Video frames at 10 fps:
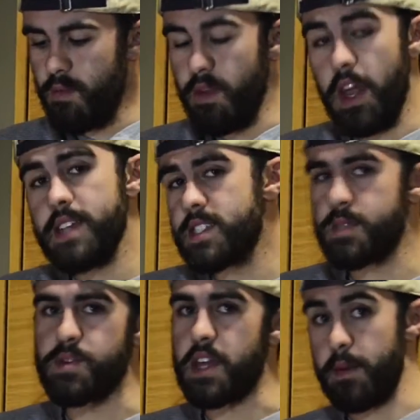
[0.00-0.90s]
And as this
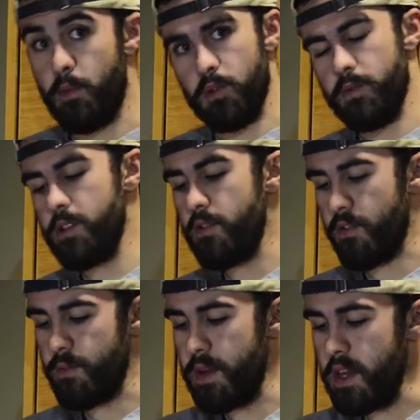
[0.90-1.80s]
became more real
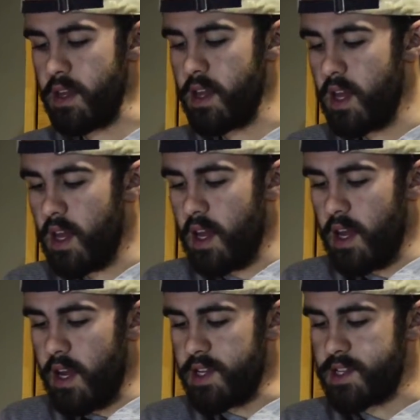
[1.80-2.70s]
for me,
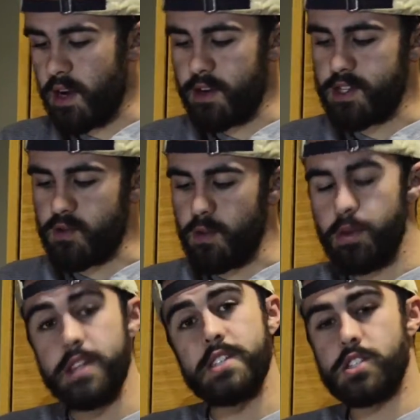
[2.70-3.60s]
it started to
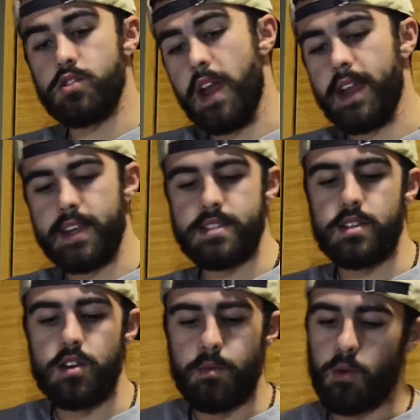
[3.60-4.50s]
replace track as
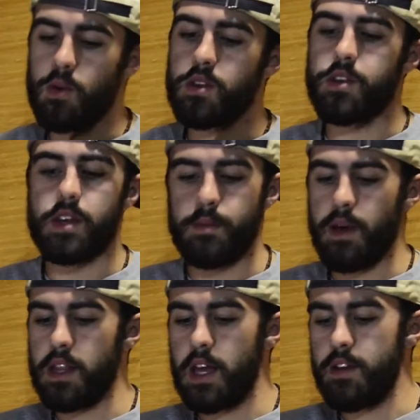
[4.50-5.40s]
the number one thing in
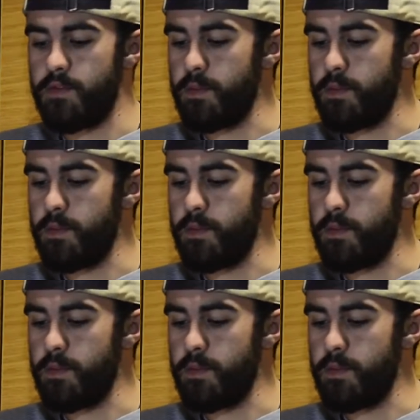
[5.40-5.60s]
my life.